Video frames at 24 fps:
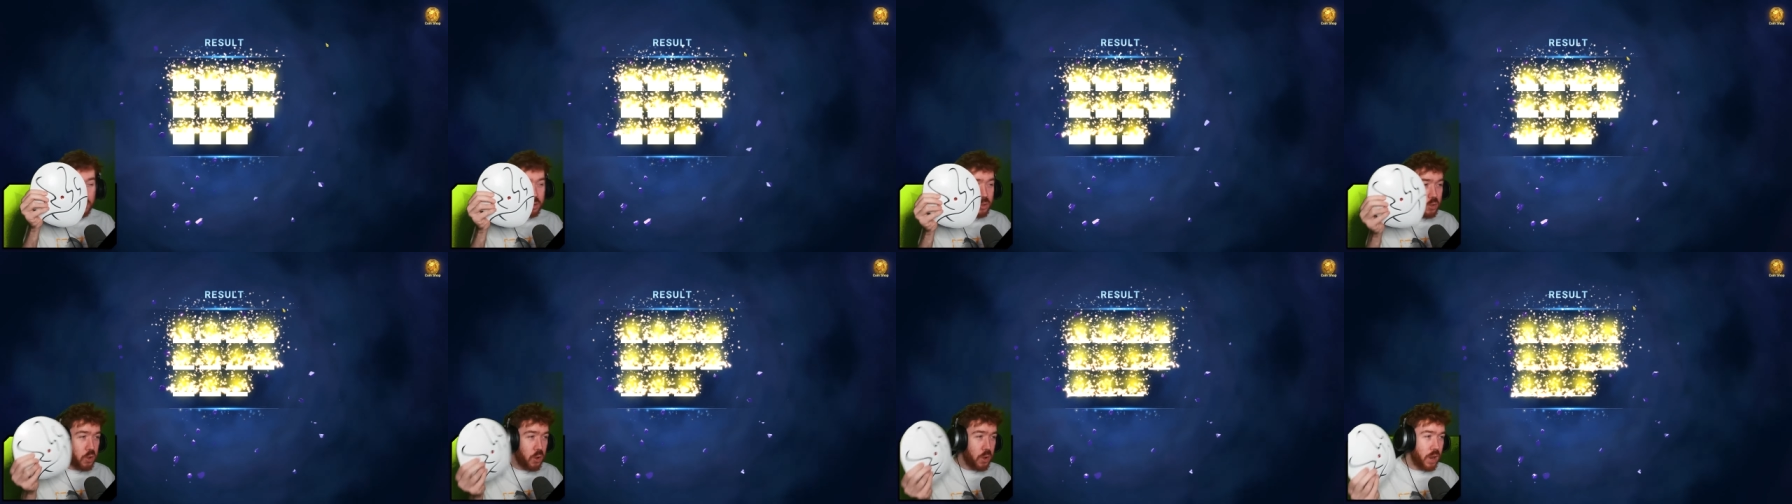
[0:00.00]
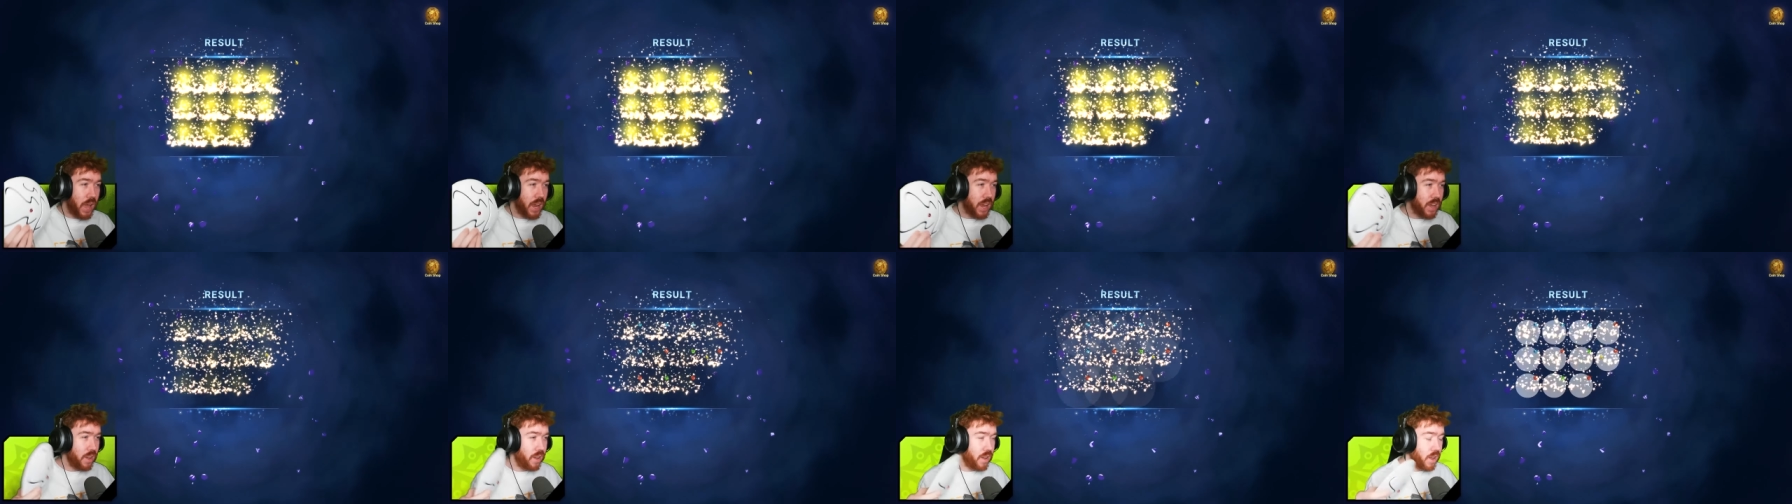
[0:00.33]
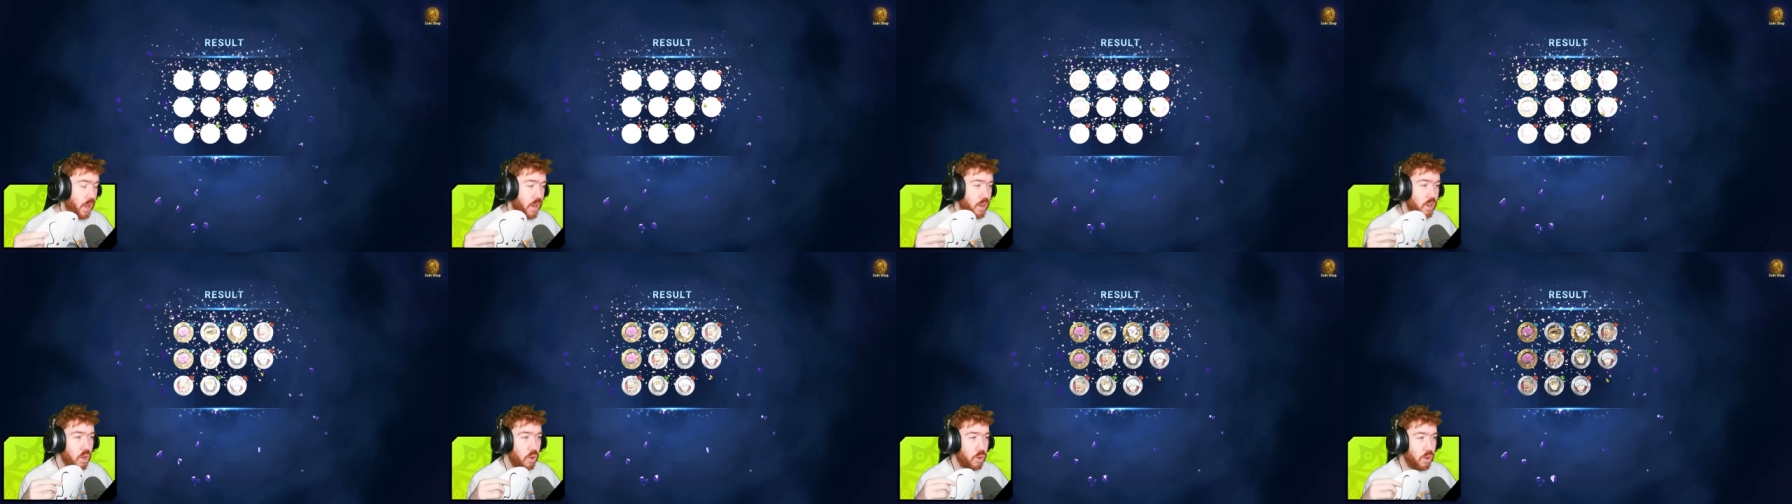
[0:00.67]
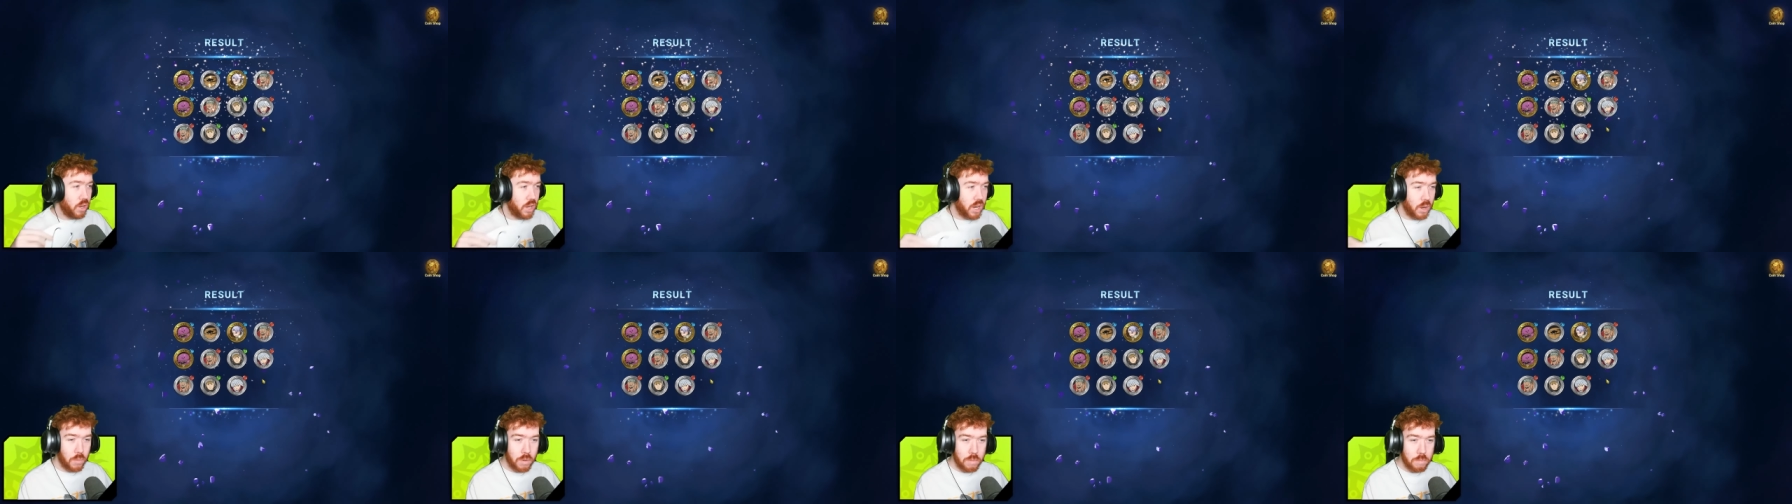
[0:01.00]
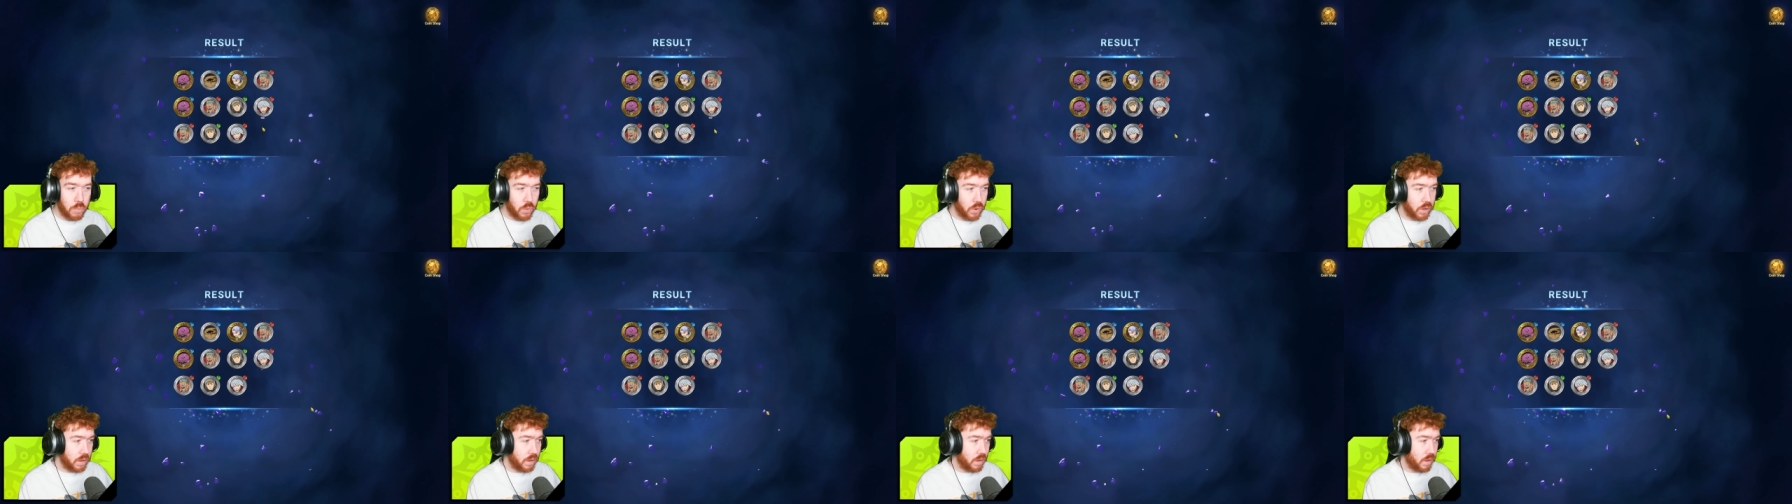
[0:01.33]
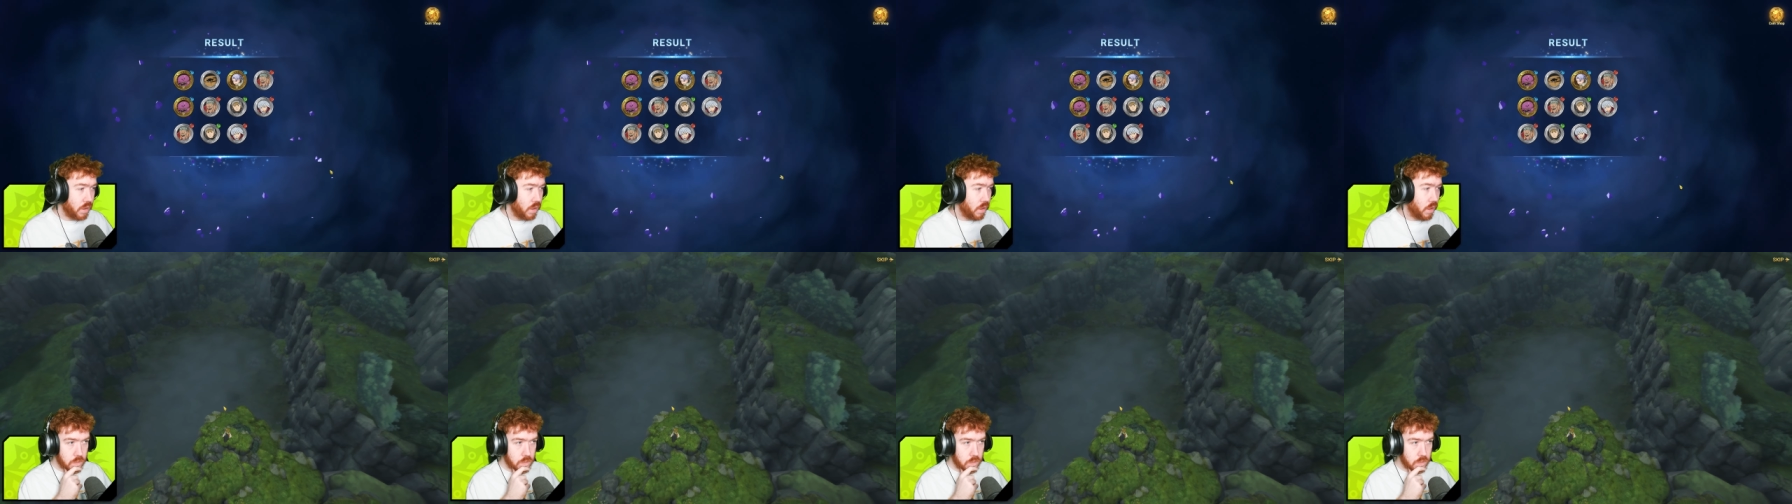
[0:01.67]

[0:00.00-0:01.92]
we'll do like a, a no look at one point.